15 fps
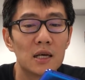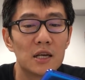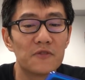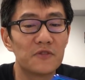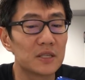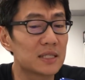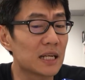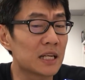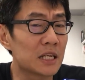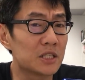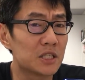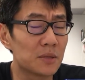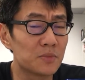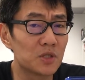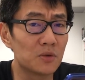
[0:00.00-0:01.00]
the first thing that
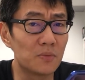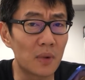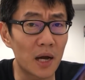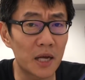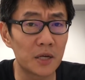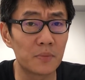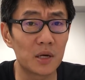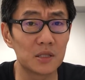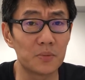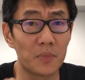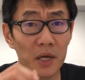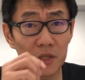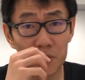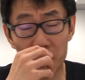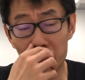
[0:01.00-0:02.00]
jumps to mind about the
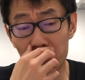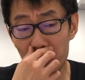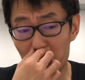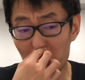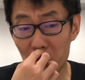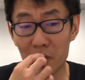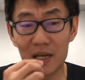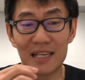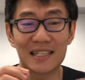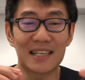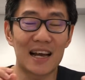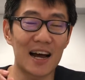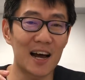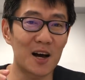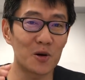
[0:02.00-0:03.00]
Mate 20 Pro is
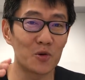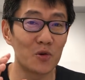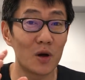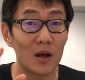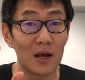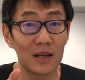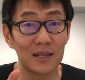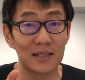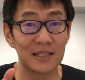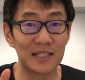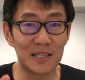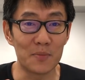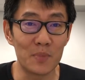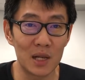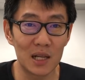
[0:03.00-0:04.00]
how
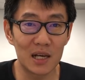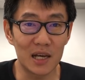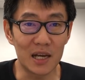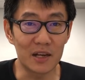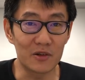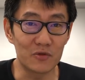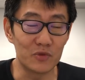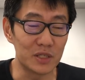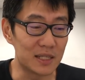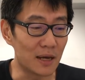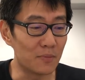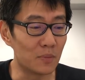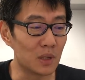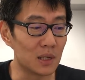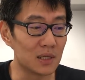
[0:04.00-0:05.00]
similar it
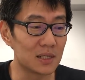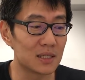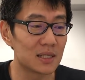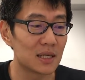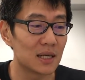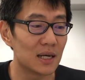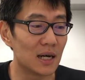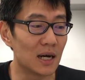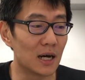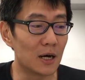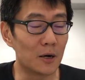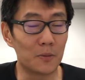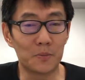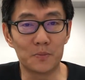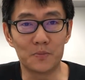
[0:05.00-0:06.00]
resembles
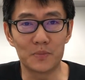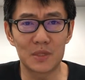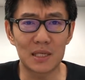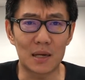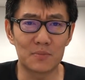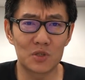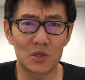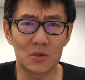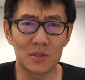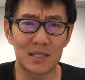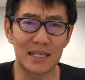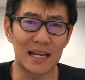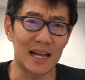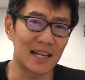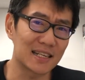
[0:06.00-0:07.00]
Samsung's
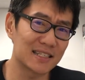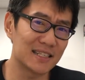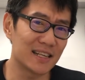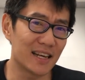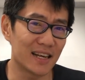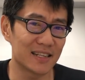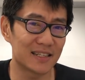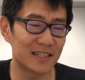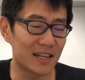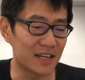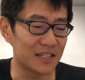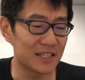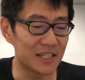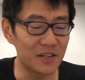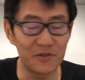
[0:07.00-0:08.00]
Galaxy
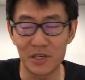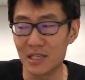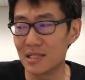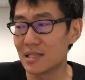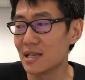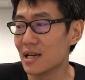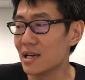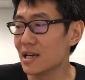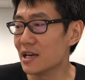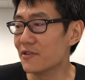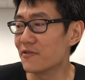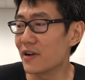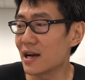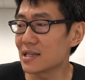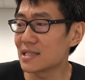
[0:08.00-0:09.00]
S9 series. In
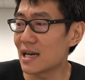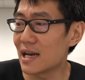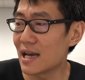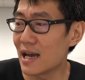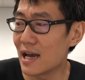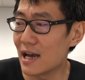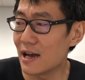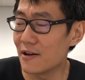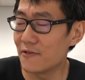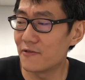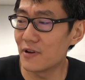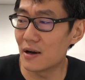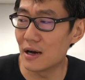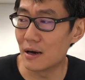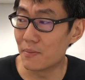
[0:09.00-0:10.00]
fact, I
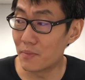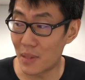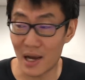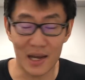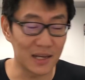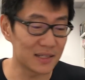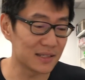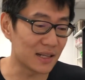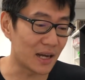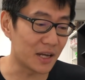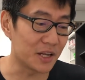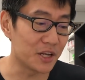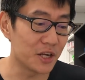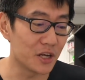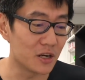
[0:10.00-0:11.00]
have my
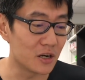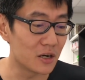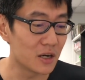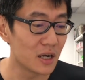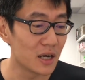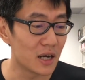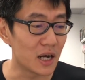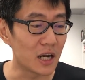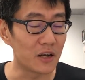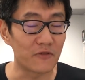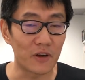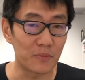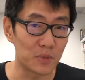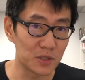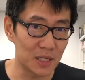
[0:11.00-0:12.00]
S9 here, and
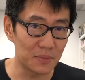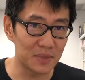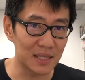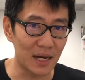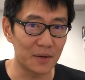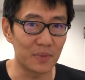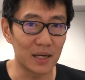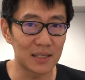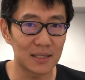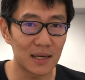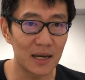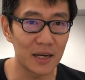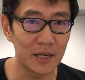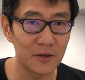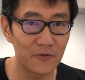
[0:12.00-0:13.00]
if I put them side by
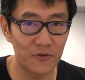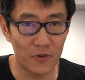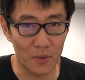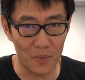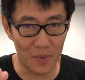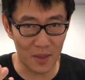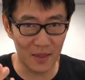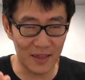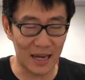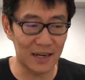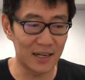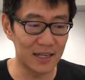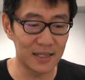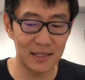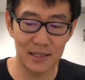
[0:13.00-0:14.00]
side from
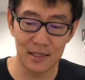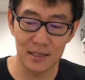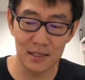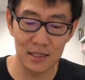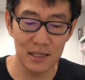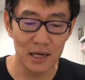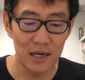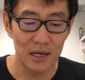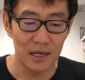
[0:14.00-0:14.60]
that distance,